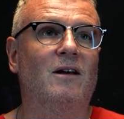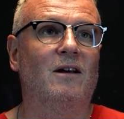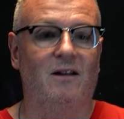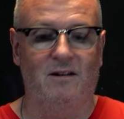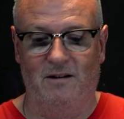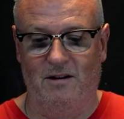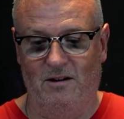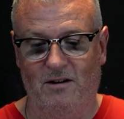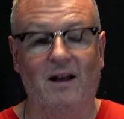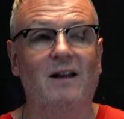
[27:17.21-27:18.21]
in
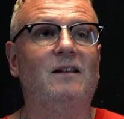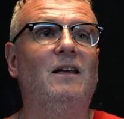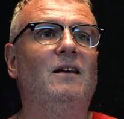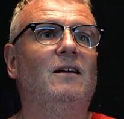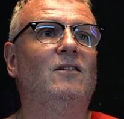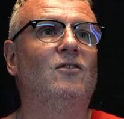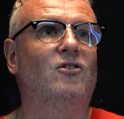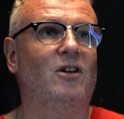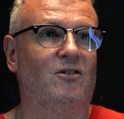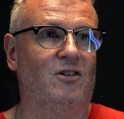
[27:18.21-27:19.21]
AD
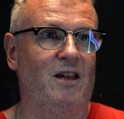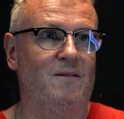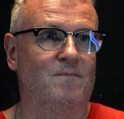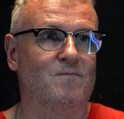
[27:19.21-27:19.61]
60.